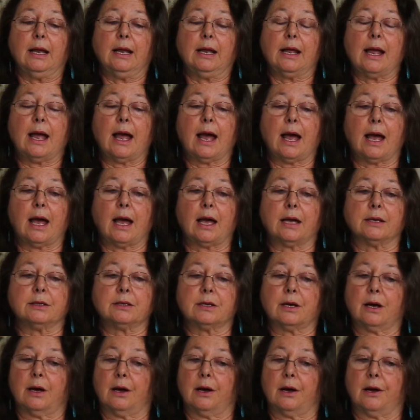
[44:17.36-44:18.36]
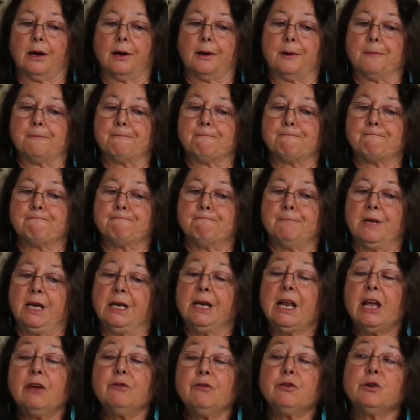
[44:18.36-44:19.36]
And
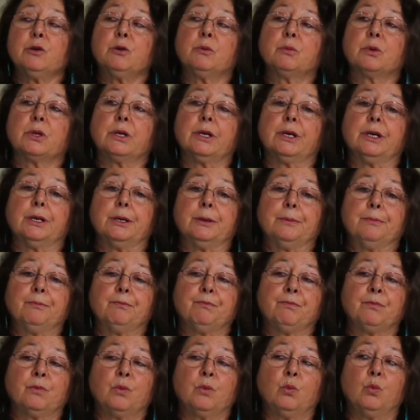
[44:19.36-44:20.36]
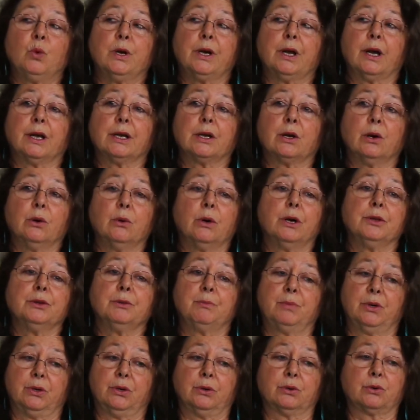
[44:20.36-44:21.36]
inevitably, when I go on
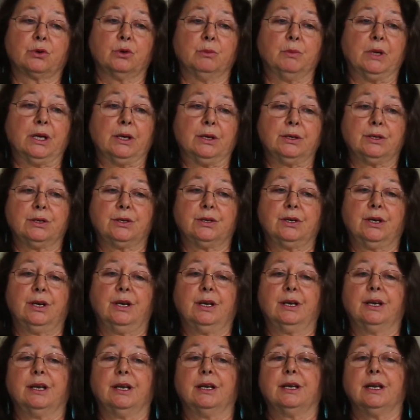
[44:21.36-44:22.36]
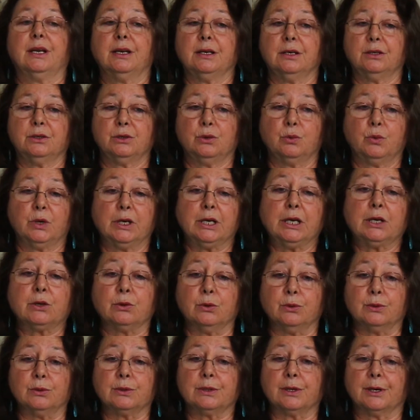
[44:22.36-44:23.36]
the pilgrimage and I get into
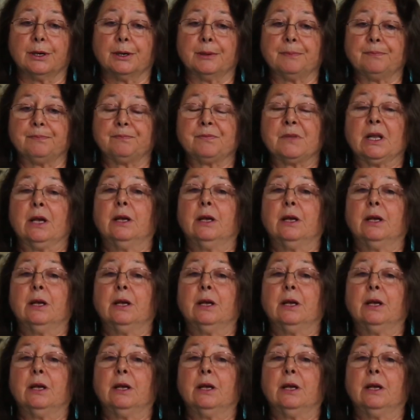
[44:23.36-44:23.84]
Wirikuta,